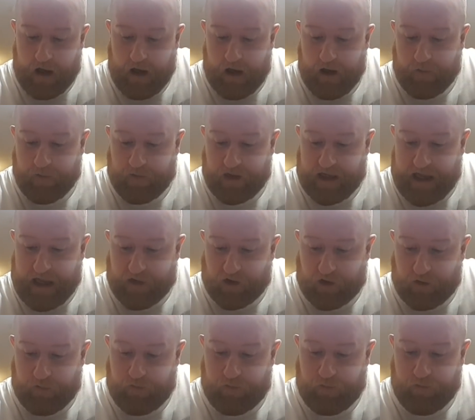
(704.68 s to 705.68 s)
to get
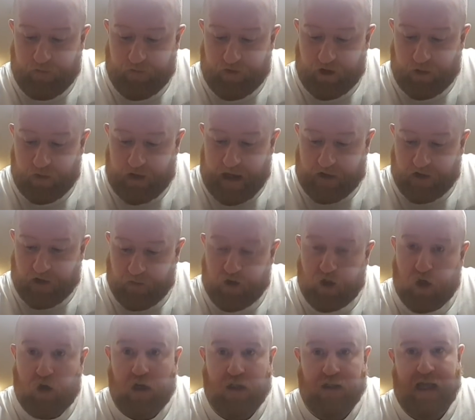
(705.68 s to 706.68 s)
some
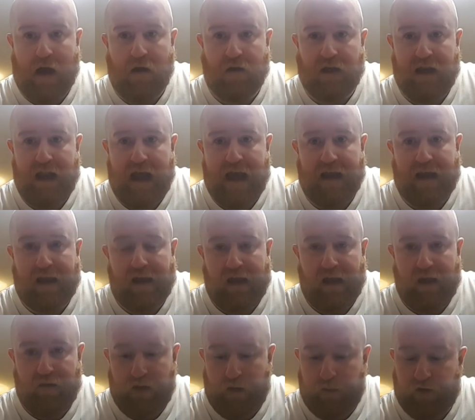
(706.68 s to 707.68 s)
tucker down your neck
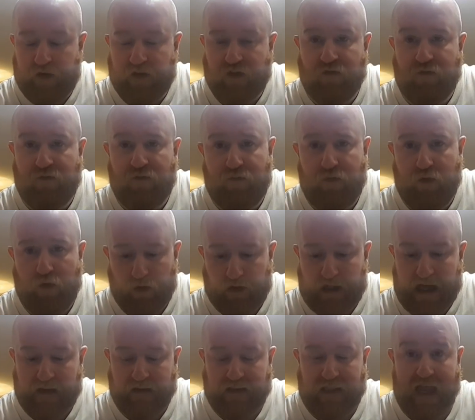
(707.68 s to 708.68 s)
if the prison food
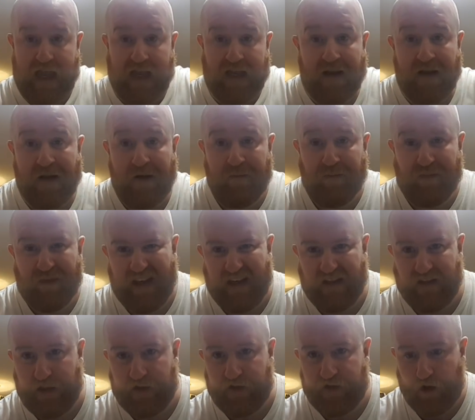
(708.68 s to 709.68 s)
that day
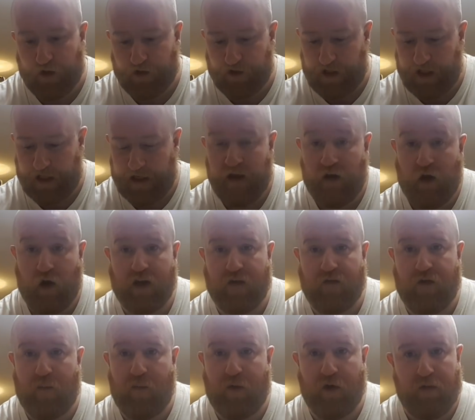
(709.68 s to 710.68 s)
is disgusting or
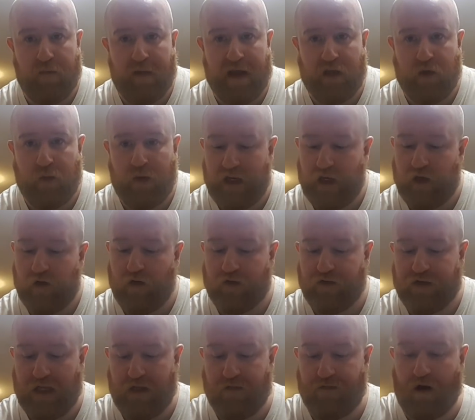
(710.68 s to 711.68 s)
you've not put your menu in and you're
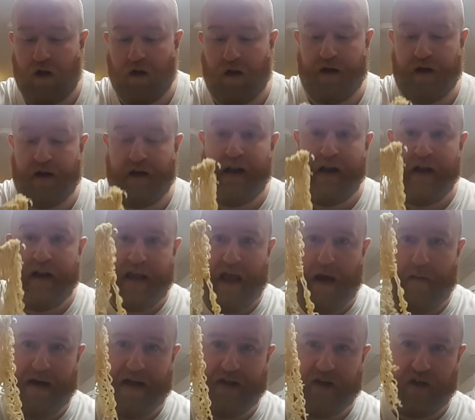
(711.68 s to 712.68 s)
on default.
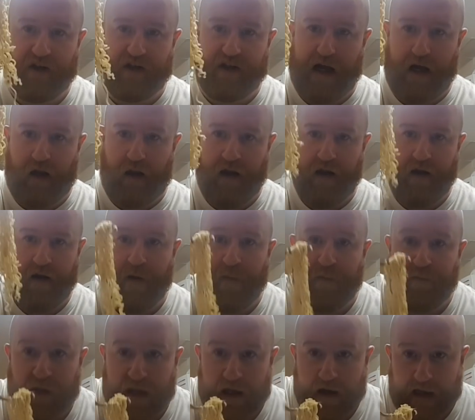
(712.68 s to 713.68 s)
Get back to your cell.
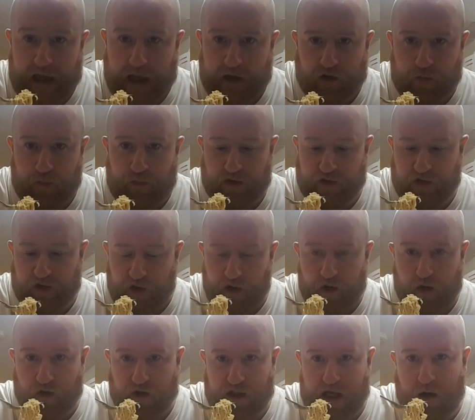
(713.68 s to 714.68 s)
Get some prison
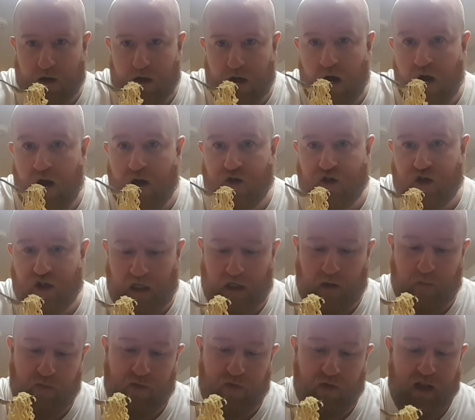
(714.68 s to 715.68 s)
noodles down your
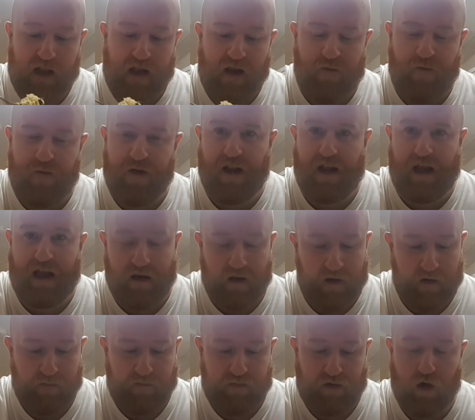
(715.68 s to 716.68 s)
cheap,
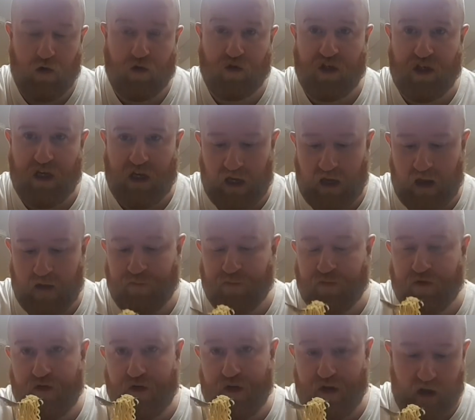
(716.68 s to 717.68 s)
filling, protein
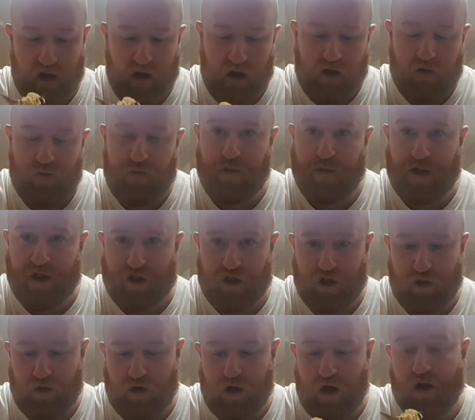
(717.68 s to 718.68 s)
from your
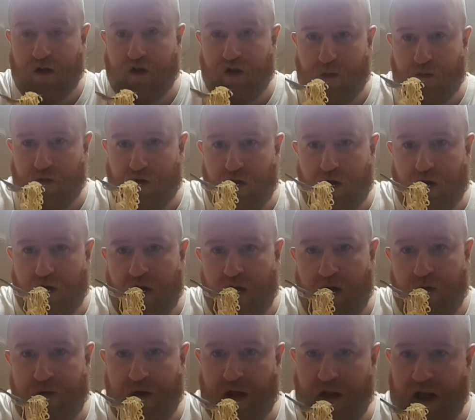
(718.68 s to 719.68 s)
tuna. Jobs are good and
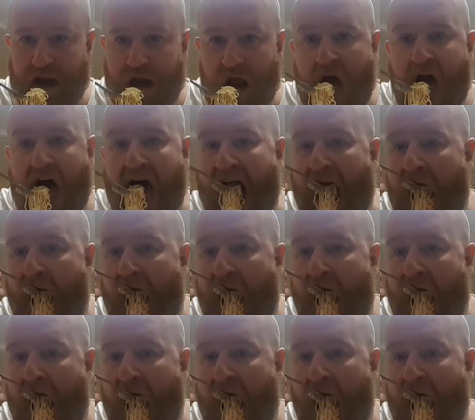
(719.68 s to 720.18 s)
filling.